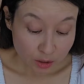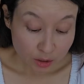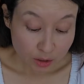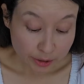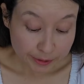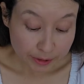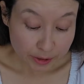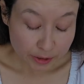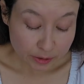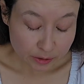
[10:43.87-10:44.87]
And
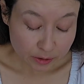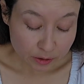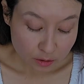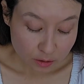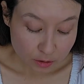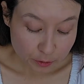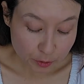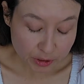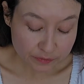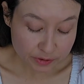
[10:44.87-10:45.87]
then
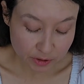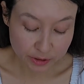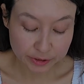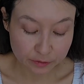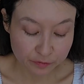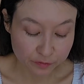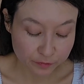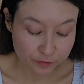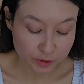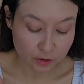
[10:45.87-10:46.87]
you have to kind of
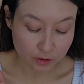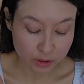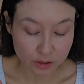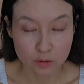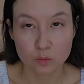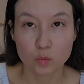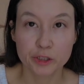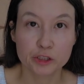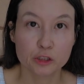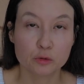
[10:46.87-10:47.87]
figure out
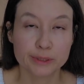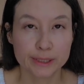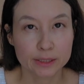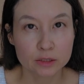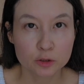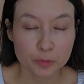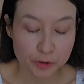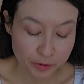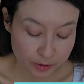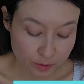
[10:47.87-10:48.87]
when you intend to
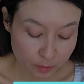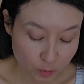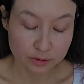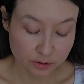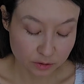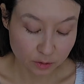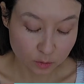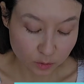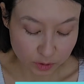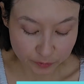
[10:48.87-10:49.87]
bring them.
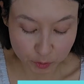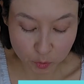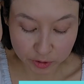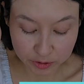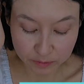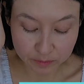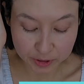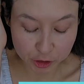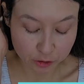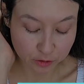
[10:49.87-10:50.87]
So if you want to
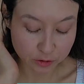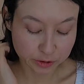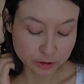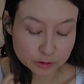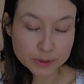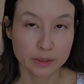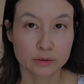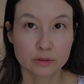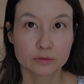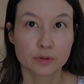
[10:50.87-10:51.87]
make sure they're in Japan
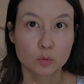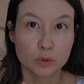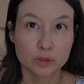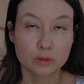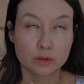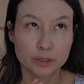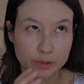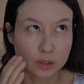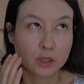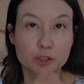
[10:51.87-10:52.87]
as of the
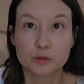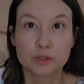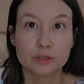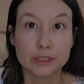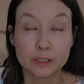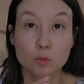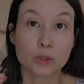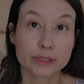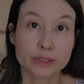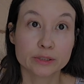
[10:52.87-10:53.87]

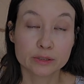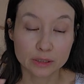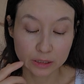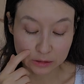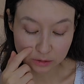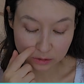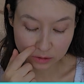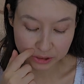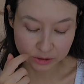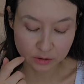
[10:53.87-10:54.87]
181 days, and
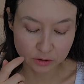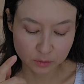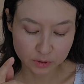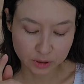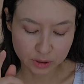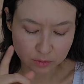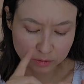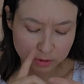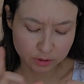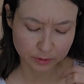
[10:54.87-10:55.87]
take into
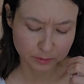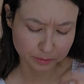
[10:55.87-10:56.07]
account the